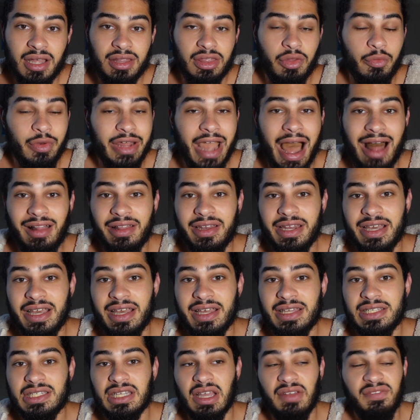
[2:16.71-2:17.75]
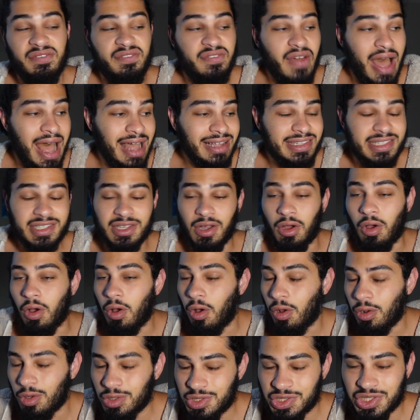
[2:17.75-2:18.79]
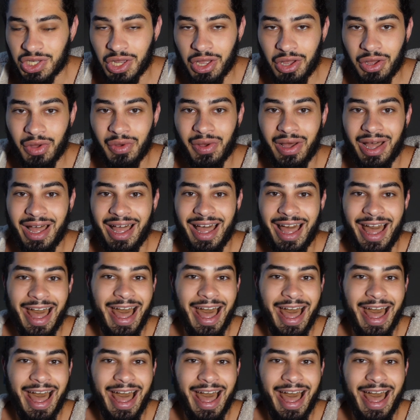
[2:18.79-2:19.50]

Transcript: The reality is fats also